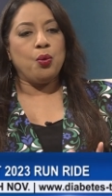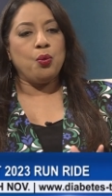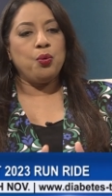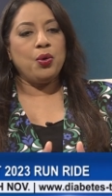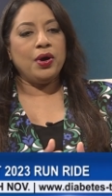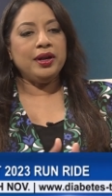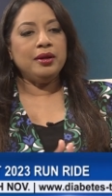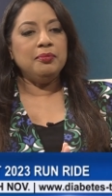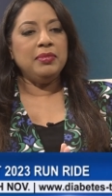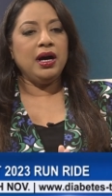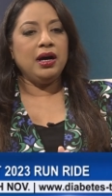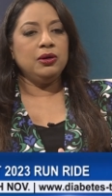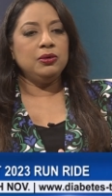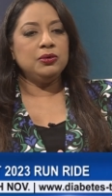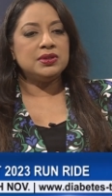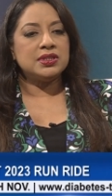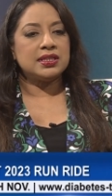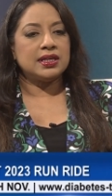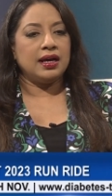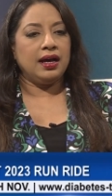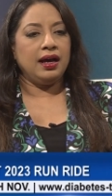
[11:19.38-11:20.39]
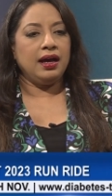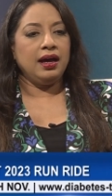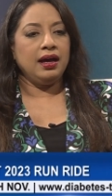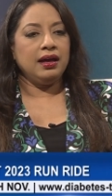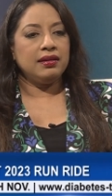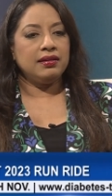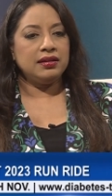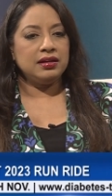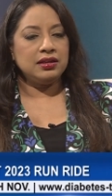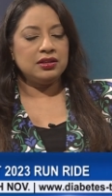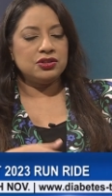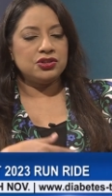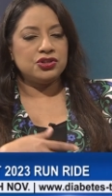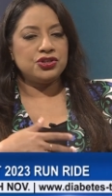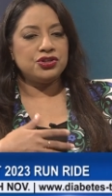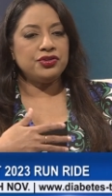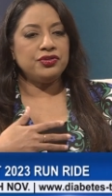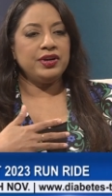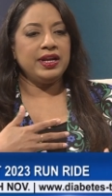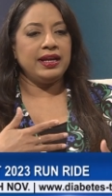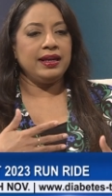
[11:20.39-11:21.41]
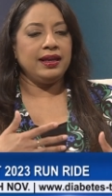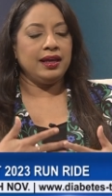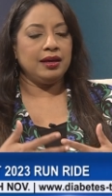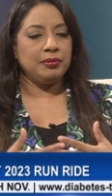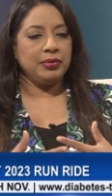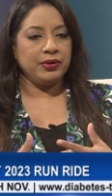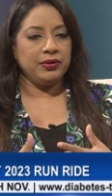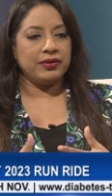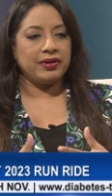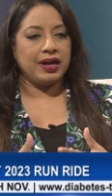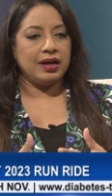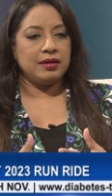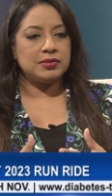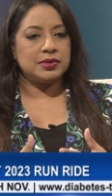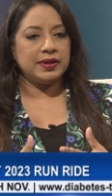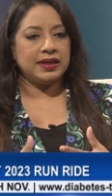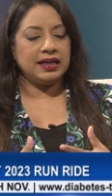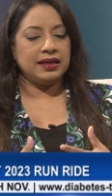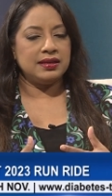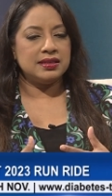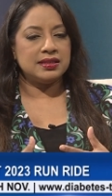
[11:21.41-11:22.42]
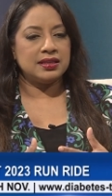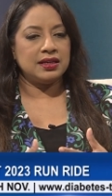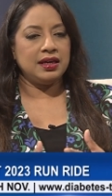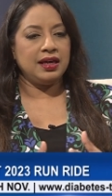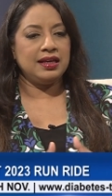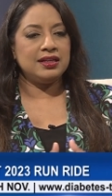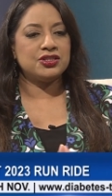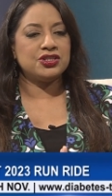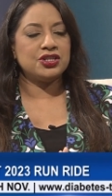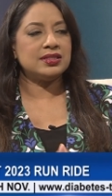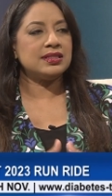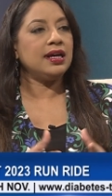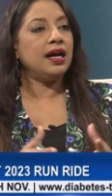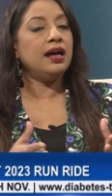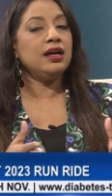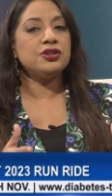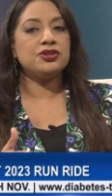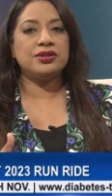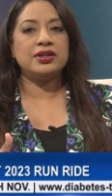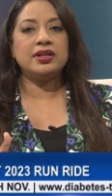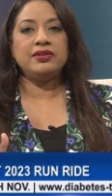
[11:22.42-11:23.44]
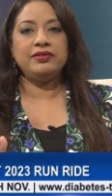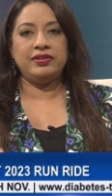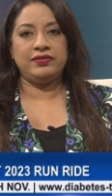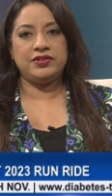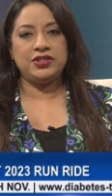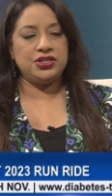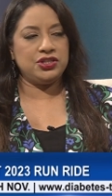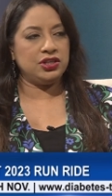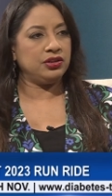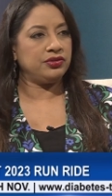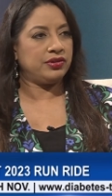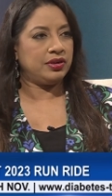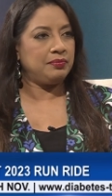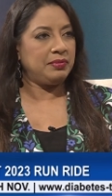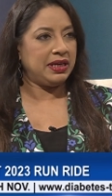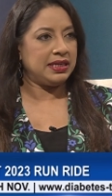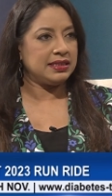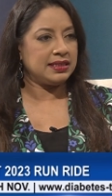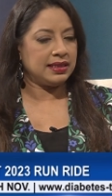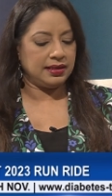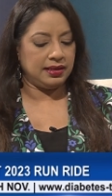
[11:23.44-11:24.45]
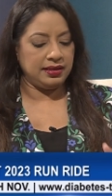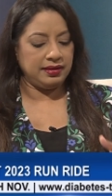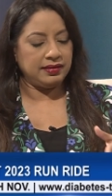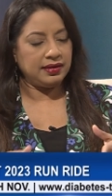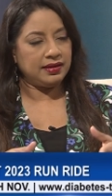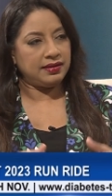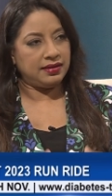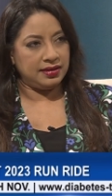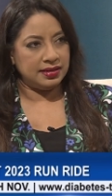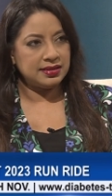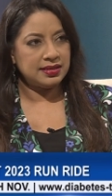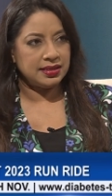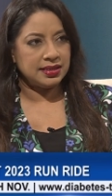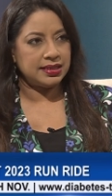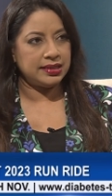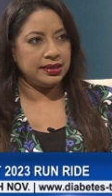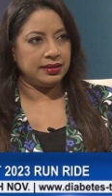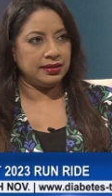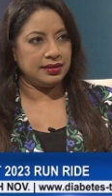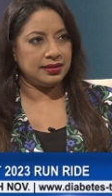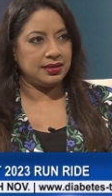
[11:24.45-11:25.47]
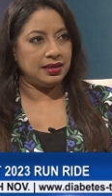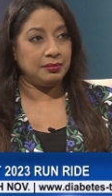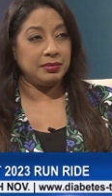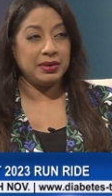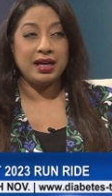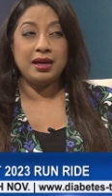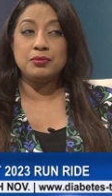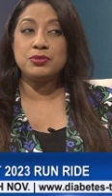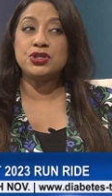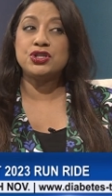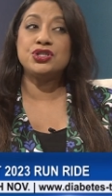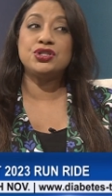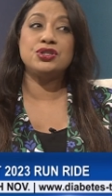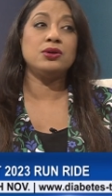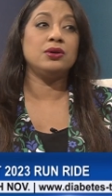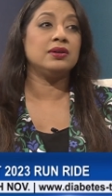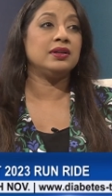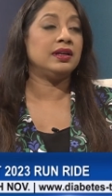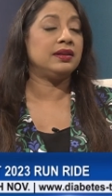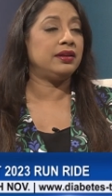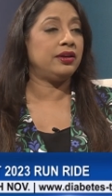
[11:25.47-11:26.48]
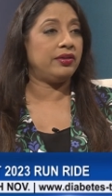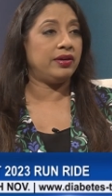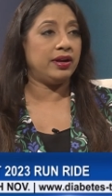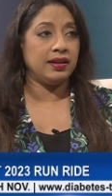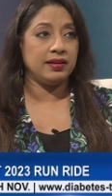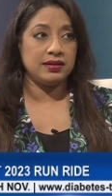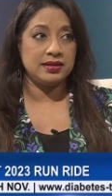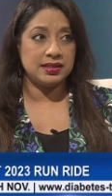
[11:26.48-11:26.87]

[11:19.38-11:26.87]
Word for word: What about other training programs? Because it's just 150 children basically that this is targeting, but I'm sure that there are